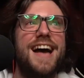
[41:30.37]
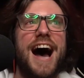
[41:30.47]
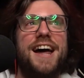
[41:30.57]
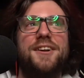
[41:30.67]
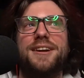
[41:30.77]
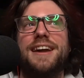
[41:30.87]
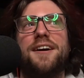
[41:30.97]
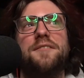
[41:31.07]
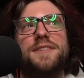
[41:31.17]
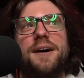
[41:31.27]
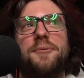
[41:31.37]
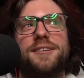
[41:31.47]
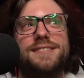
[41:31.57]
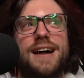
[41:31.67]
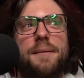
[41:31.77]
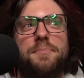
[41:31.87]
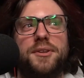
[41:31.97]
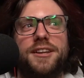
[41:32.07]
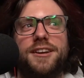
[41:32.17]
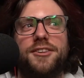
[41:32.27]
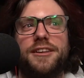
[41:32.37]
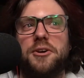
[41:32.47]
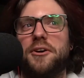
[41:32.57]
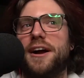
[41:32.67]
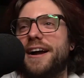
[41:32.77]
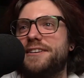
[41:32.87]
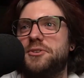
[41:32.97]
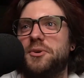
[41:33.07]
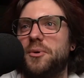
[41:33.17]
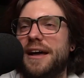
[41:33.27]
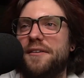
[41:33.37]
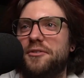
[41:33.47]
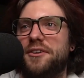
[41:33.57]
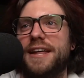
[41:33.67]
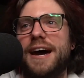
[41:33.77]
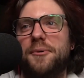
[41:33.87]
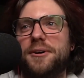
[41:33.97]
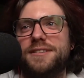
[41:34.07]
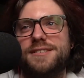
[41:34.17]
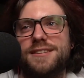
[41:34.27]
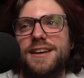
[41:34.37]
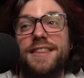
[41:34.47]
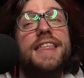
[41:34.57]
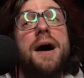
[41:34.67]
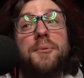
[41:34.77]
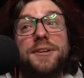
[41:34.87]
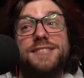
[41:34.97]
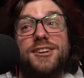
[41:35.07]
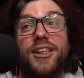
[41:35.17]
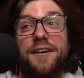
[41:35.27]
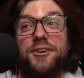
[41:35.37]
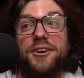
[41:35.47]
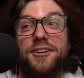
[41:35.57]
I don't care if that one's not politically correct or whatever. That one's clever.